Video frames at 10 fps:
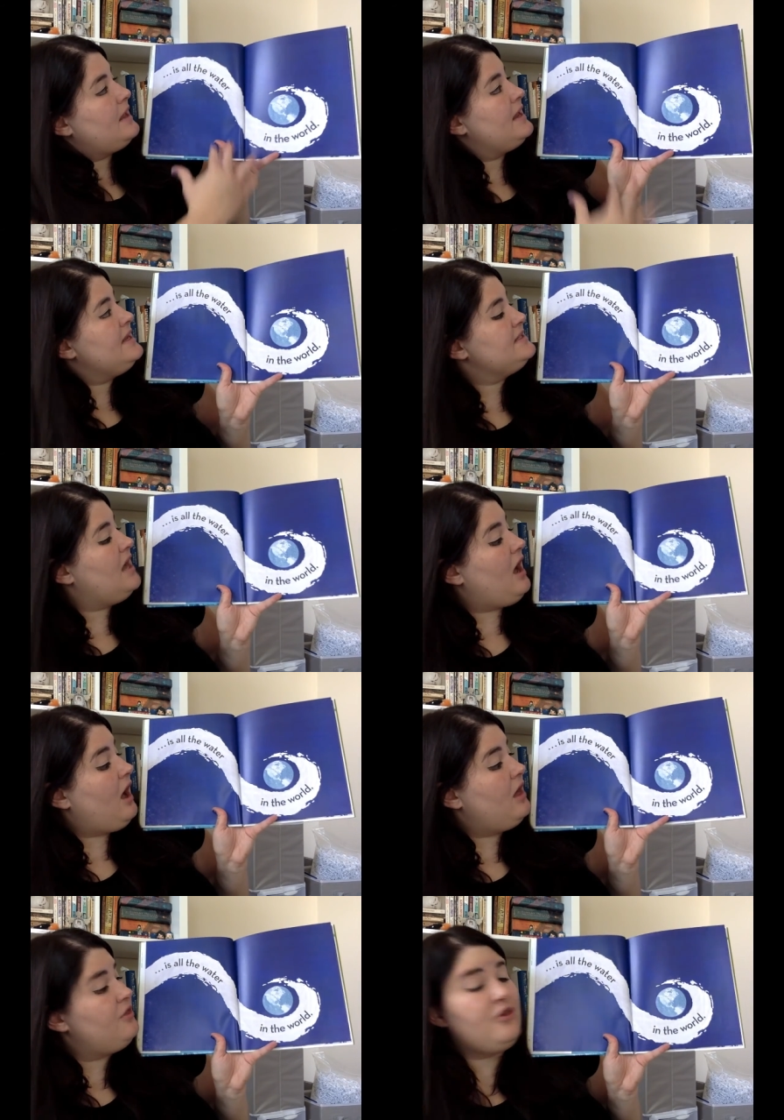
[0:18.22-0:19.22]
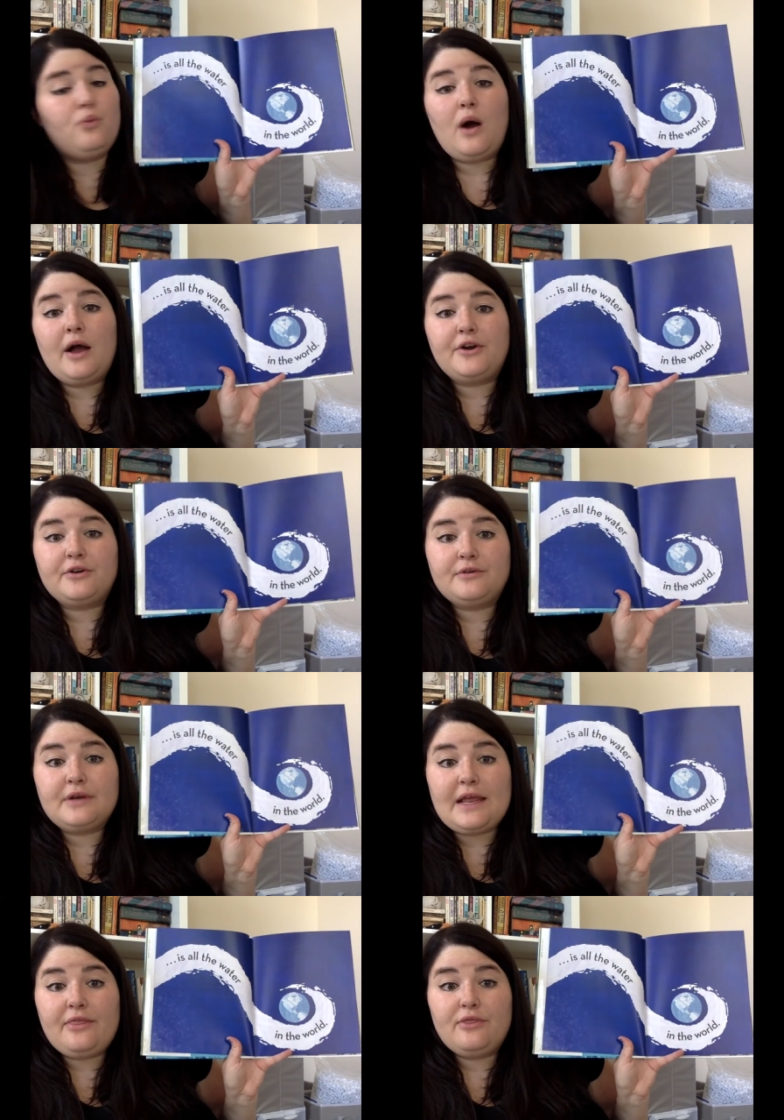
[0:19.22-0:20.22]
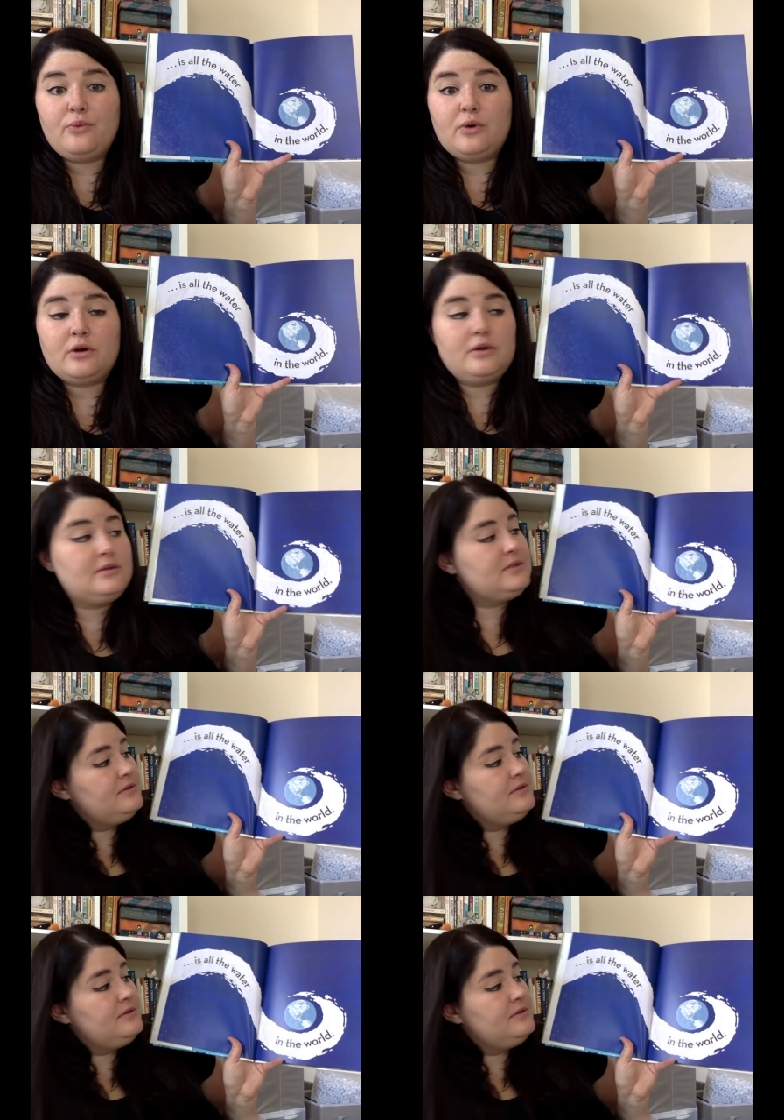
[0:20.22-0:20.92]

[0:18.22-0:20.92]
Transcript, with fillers: is all the water in the world.